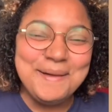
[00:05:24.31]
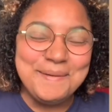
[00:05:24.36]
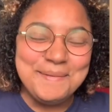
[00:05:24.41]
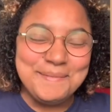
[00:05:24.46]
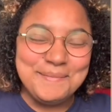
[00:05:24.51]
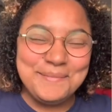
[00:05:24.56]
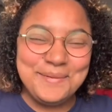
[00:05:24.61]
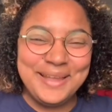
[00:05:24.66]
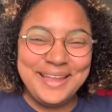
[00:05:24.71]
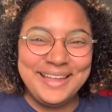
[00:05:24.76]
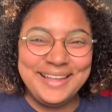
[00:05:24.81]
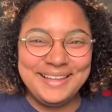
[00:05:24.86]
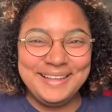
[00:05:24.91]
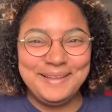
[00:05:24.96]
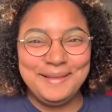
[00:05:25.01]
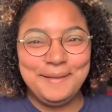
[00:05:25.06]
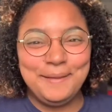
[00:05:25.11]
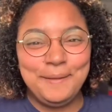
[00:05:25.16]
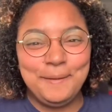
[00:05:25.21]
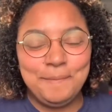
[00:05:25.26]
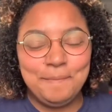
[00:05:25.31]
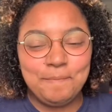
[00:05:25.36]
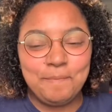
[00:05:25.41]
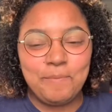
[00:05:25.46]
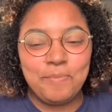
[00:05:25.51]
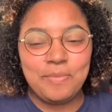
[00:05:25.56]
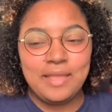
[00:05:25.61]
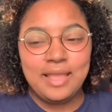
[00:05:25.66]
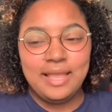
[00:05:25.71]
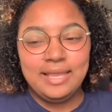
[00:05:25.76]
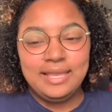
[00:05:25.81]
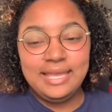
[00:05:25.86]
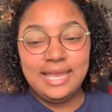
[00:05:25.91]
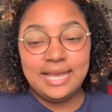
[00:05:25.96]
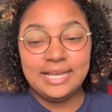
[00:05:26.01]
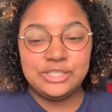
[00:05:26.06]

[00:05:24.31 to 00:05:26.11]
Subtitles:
But yeah,